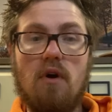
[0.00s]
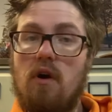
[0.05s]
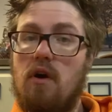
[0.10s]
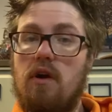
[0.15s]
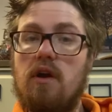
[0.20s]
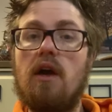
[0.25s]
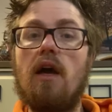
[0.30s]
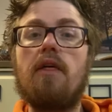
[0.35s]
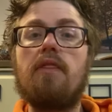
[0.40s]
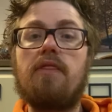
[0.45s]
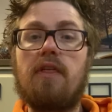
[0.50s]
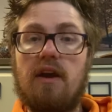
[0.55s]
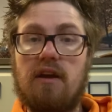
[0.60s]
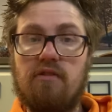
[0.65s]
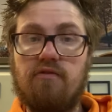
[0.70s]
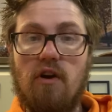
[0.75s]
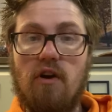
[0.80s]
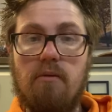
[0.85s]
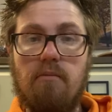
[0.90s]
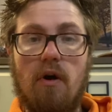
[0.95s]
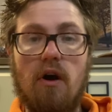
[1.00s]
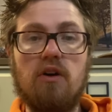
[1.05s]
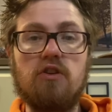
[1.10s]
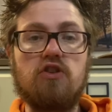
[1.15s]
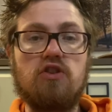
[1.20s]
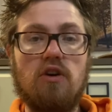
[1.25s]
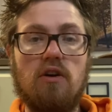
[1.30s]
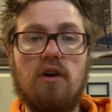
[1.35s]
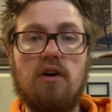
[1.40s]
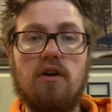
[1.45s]
yeah, thanks very
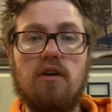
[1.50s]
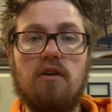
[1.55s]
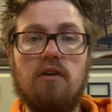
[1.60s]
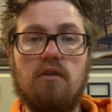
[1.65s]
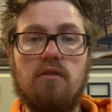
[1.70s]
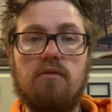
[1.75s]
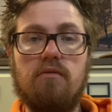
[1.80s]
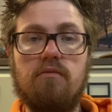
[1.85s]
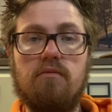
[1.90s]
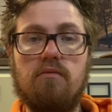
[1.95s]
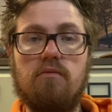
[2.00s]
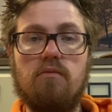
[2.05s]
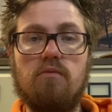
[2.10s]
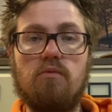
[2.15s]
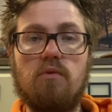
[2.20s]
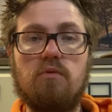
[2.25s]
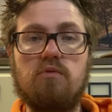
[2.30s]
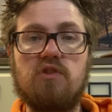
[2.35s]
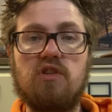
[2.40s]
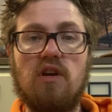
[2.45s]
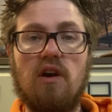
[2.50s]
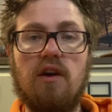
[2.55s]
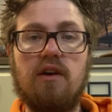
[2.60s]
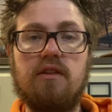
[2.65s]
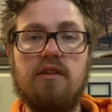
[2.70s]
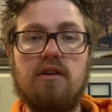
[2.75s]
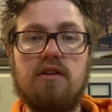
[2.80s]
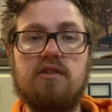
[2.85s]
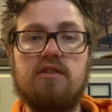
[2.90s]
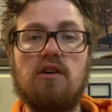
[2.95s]
much. I will say
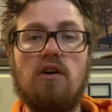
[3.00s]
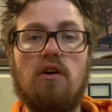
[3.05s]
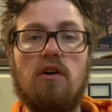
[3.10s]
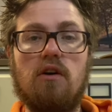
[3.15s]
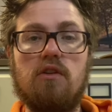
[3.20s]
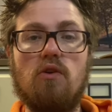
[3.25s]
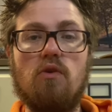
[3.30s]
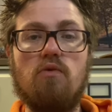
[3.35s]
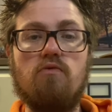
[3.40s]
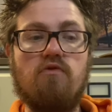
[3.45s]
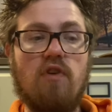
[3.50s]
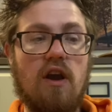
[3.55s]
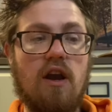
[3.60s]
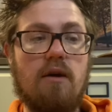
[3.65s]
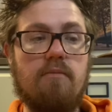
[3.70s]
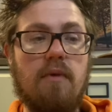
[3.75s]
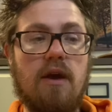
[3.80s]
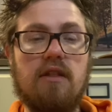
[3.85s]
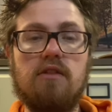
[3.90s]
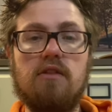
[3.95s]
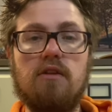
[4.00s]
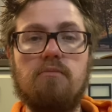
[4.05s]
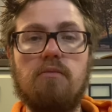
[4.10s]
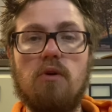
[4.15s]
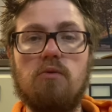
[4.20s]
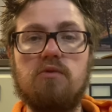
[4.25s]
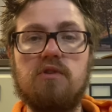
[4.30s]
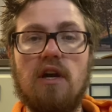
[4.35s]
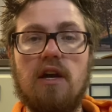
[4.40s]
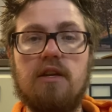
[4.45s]
that I do recommend the
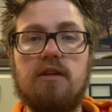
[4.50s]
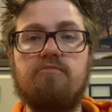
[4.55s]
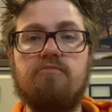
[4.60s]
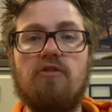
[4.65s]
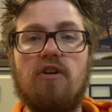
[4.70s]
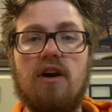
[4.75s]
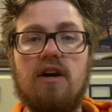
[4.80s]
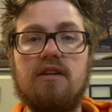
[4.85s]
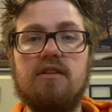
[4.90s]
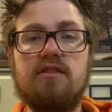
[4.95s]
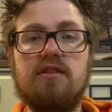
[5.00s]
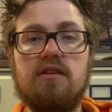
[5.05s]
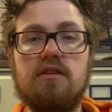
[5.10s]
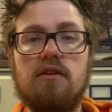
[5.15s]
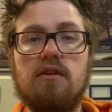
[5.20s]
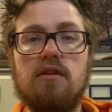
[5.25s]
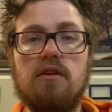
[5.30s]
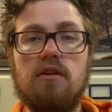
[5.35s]
Moosehead brand.